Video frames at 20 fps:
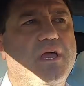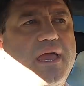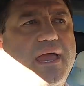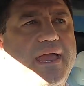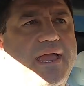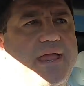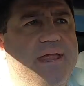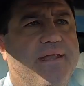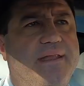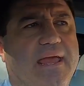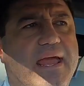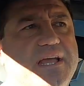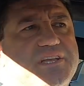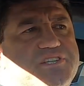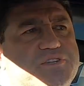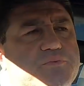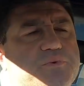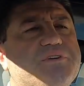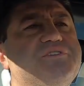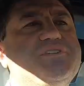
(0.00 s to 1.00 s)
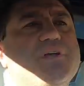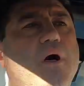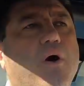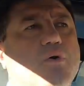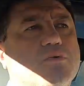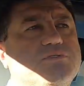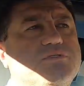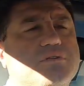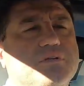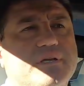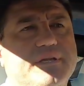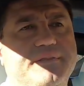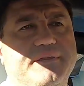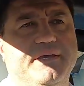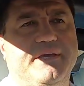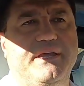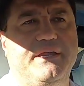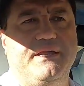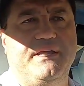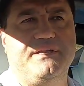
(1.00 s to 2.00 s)
and as a result,
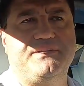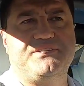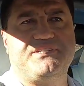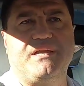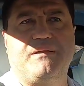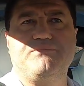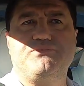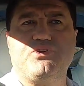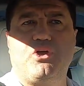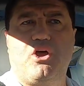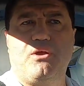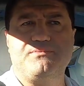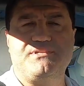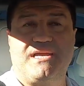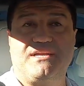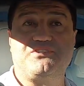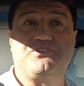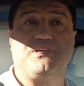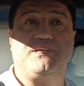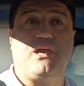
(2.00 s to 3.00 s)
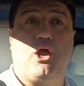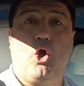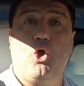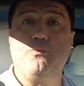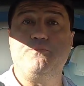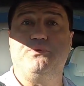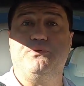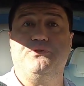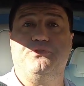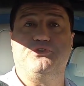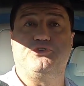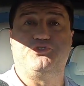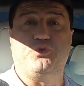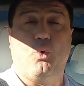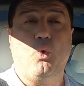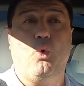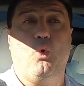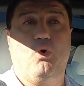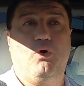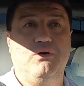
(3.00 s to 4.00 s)
it sometimes actually opened the
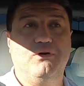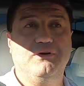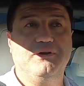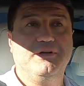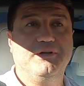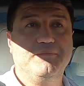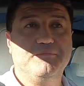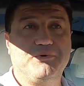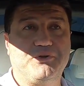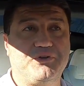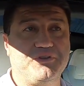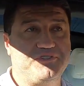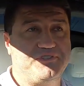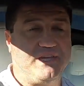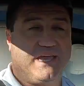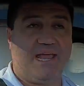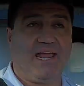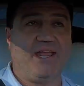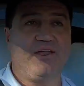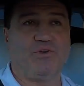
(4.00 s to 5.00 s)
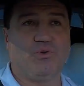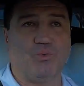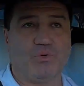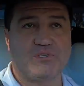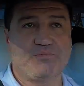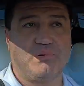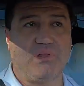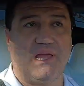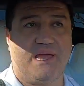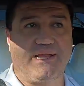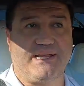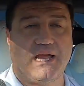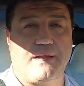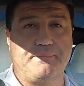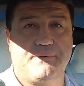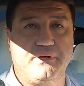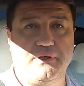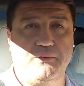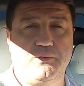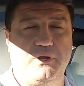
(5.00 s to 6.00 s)
door because the handle was playing
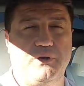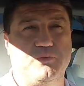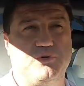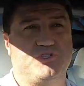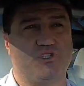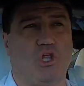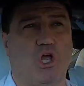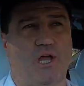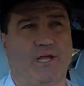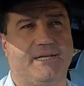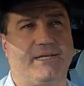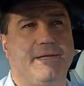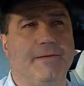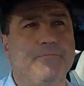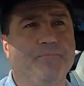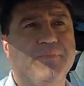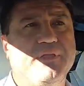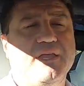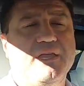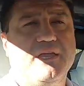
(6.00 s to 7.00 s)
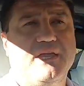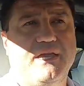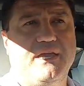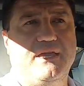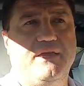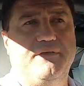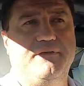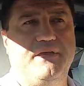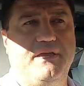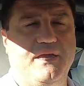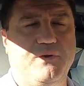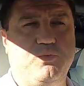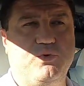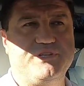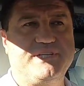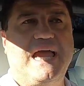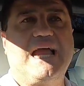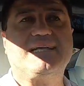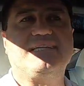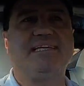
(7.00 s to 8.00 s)
up. It was like it
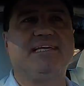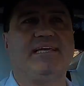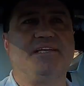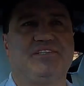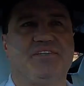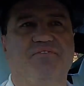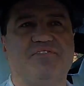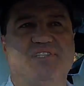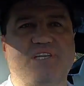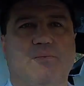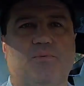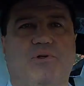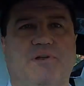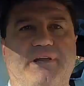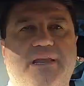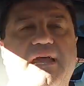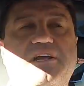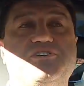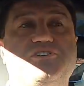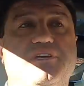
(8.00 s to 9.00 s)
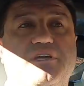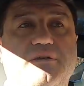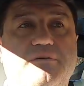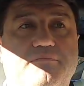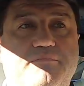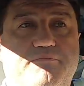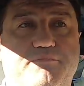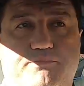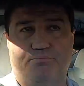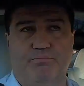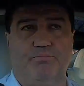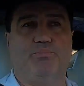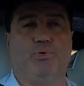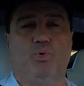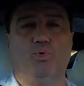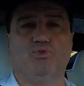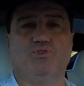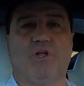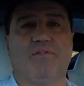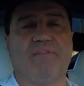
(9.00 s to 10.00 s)
was acting as if someone had actually
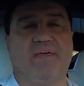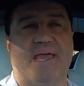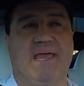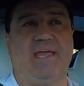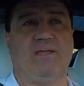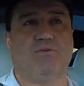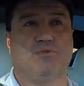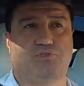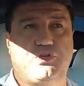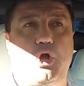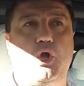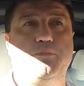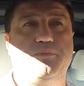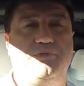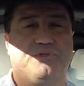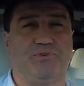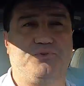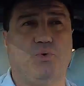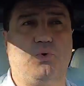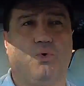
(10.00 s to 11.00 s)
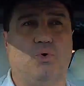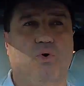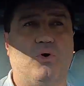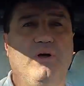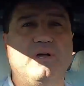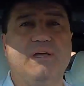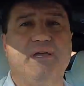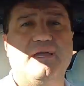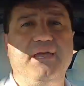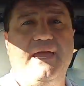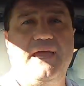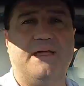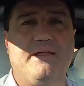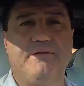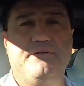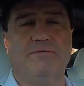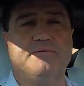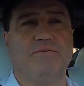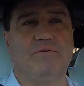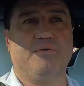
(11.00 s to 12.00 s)
pulled on the handle to open the door
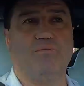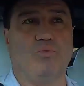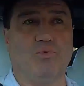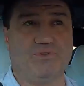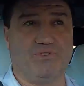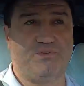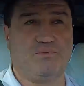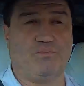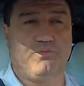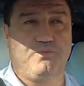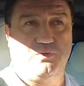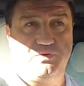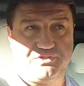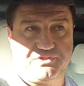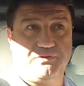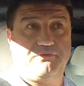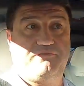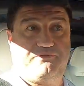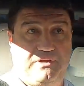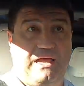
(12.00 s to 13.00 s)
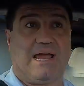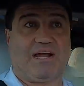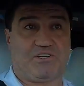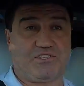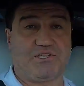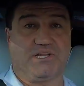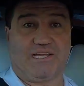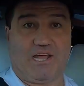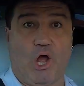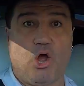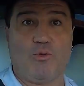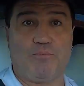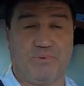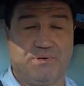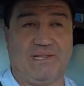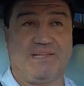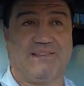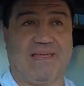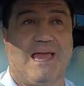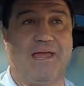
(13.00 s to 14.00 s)
and was actually
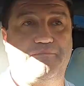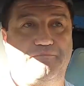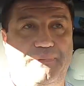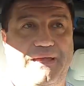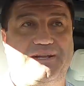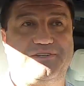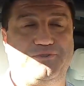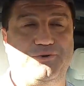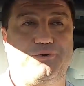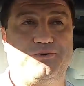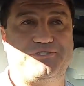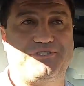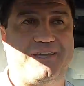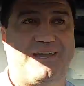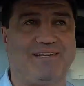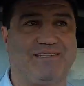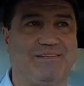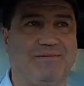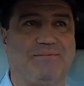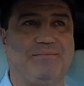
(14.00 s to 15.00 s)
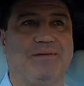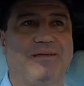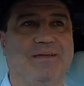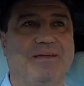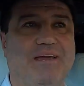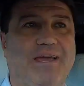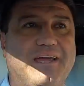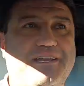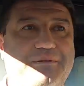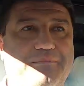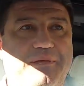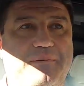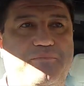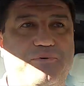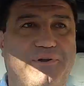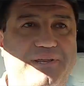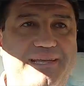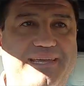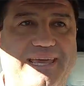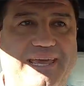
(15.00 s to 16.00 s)
opening that back door. So I had to be
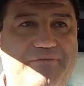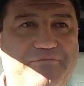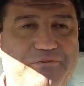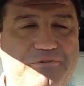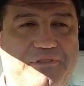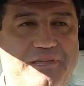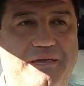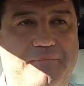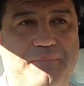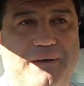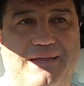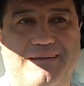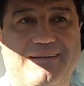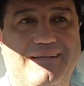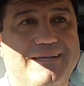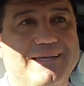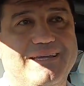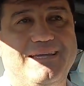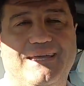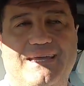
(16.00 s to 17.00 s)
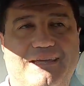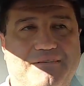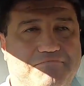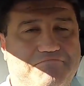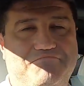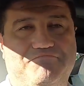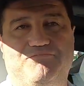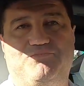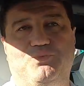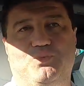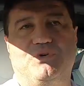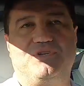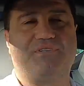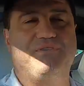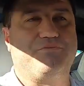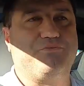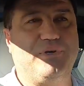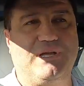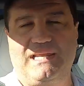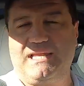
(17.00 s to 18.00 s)
pretty careful there, but it was
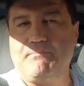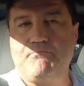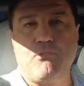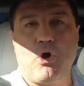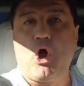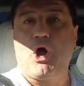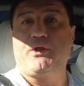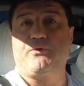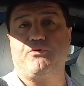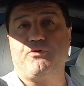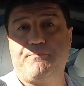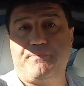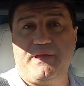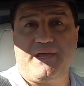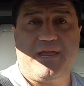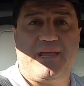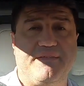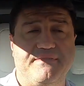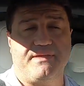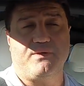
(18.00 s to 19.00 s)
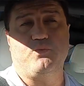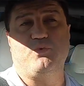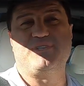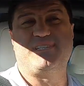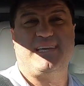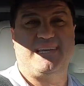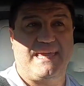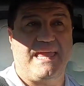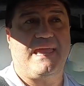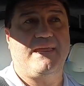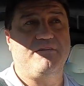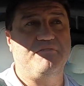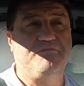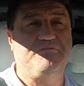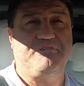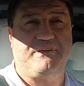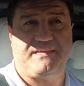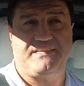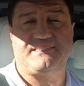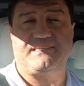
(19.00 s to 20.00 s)
a really minor repair that was again
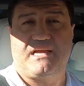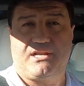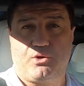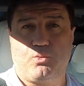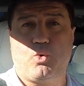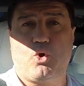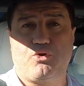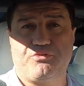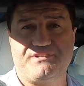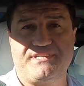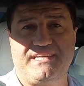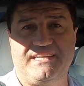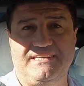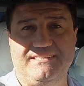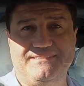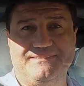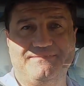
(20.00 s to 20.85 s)
fixed under warranty.